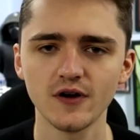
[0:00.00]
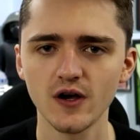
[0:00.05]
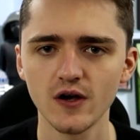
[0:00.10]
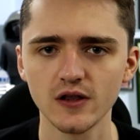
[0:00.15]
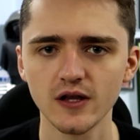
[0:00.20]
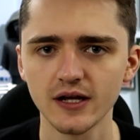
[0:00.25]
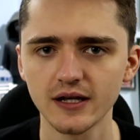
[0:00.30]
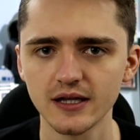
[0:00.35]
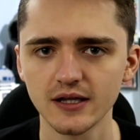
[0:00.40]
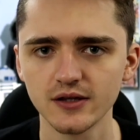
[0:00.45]
her,
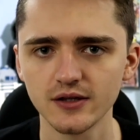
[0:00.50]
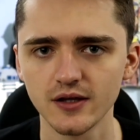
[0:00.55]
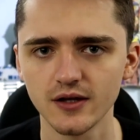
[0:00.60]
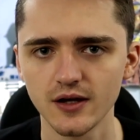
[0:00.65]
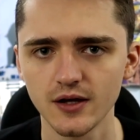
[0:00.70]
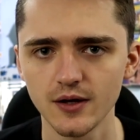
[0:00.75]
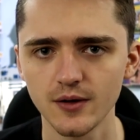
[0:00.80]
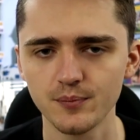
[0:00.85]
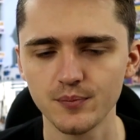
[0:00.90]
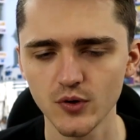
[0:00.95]
like, in
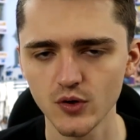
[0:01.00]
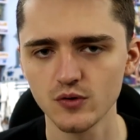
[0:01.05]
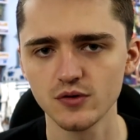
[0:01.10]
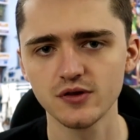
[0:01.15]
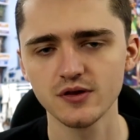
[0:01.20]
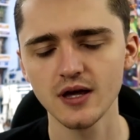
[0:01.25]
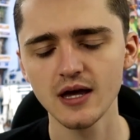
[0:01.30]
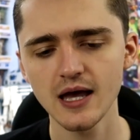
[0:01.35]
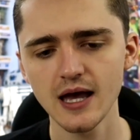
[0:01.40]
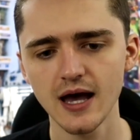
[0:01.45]
the
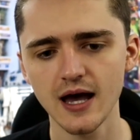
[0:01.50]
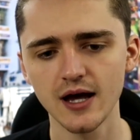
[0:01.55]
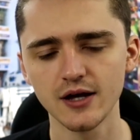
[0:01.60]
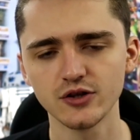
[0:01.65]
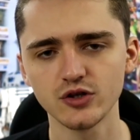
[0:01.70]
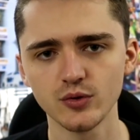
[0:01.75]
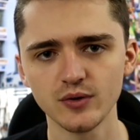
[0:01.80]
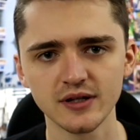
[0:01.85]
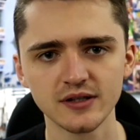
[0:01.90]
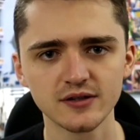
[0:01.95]
booth
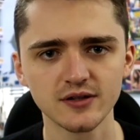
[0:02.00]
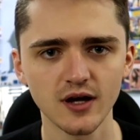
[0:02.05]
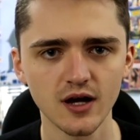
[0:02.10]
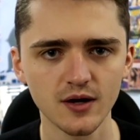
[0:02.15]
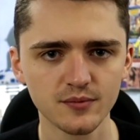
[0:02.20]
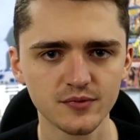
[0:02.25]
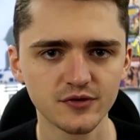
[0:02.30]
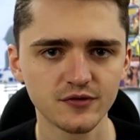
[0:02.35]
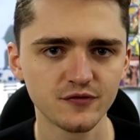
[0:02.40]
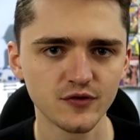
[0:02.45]
doing
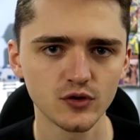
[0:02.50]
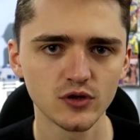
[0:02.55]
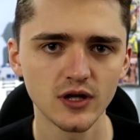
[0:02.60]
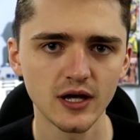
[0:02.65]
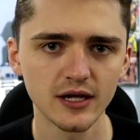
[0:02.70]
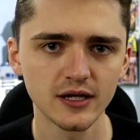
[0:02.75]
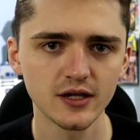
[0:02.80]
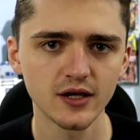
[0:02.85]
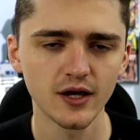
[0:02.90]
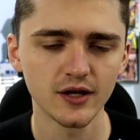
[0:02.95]
dubs for,
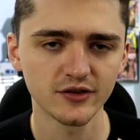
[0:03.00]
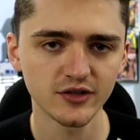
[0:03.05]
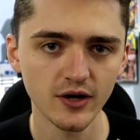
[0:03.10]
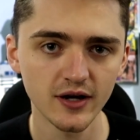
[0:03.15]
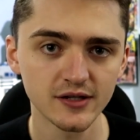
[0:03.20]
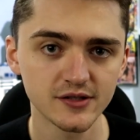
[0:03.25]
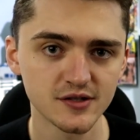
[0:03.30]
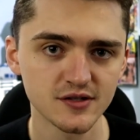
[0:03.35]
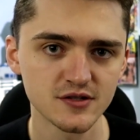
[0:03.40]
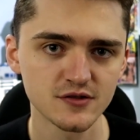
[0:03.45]
like,
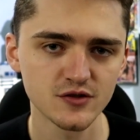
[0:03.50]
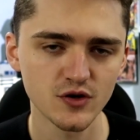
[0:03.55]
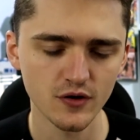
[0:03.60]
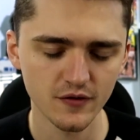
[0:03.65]
Titans,